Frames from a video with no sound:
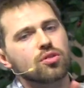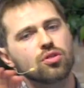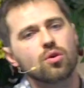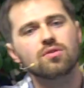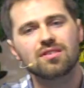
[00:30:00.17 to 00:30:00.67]

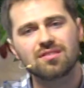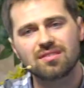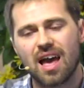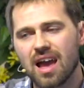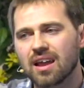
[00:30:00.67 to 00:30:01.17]
Put those
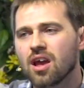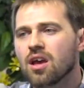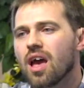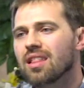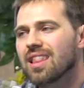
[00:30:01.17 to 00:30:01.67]
aside
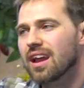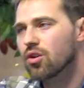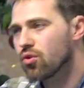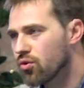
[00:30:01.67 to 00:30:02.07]
and let